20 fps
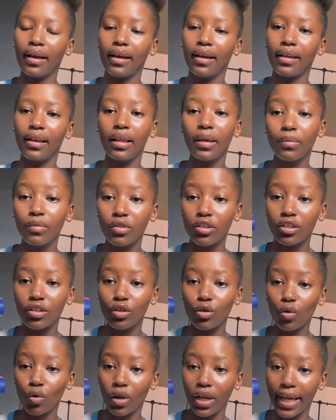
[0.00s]
name
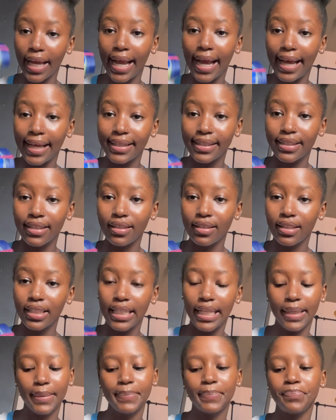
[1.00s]
is Khulikani,
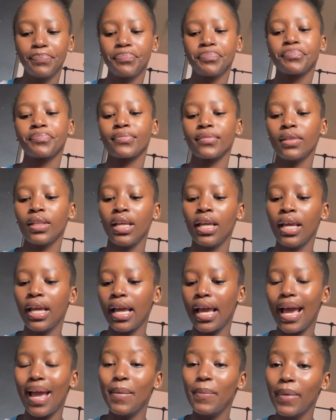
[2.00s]
ne?
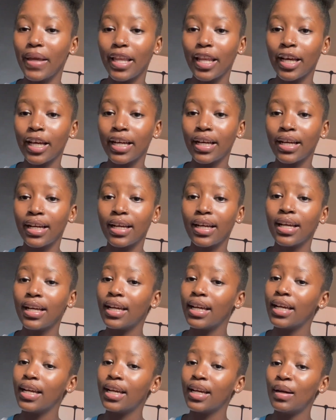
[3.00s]
I met her.
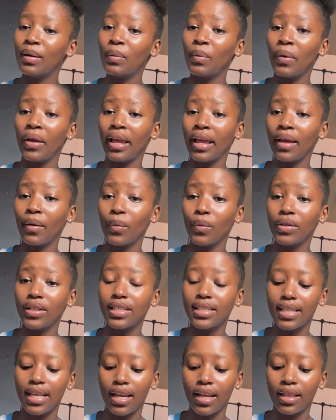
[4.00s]
We
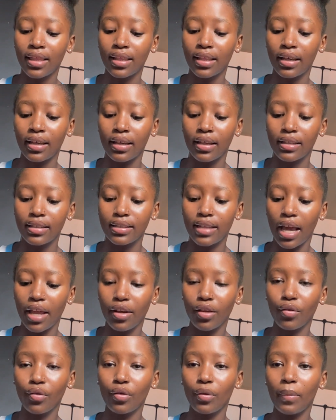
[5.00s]
sat in the
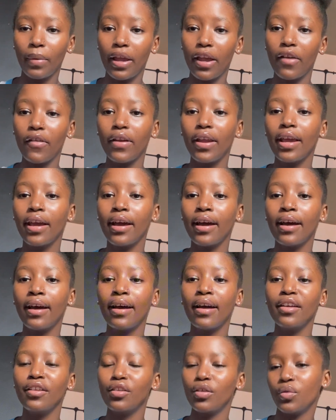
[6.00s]
dining room
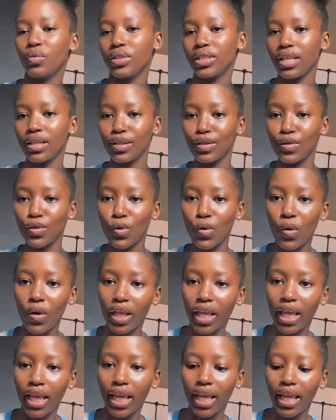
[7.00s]
area, you know, we started
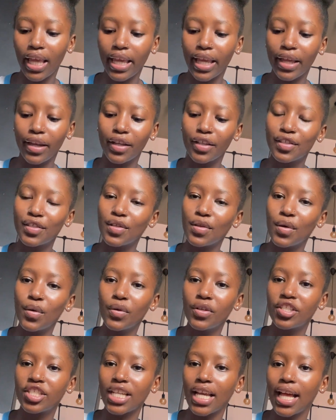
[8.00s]
talking, getting to know
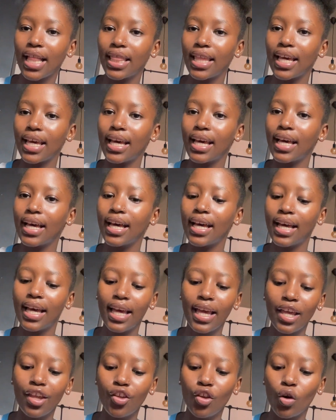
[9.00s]
each other,
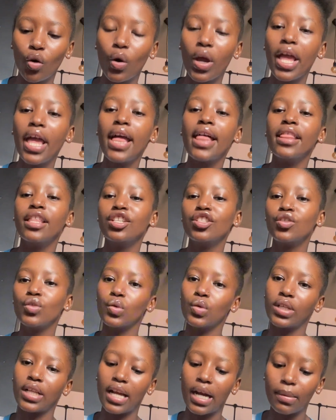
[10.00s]
you know, and then she
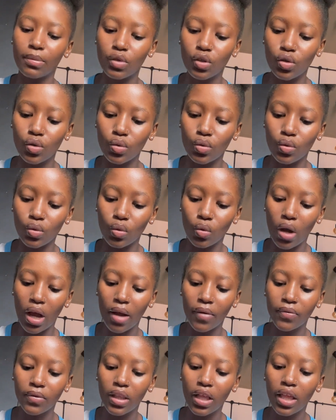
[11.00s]
would come to,
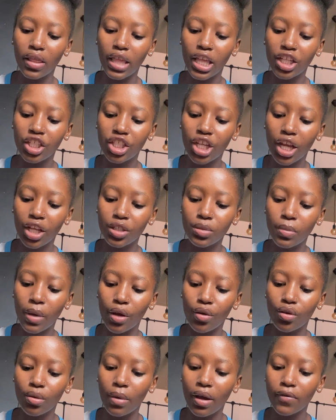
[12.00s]
they changed my
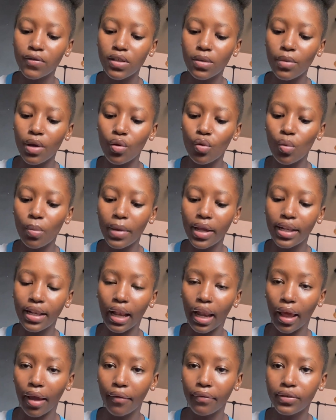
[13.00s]
room. After my roommate
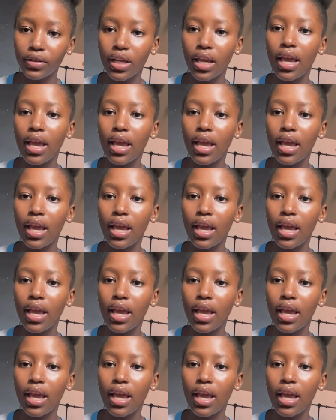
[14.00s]
left,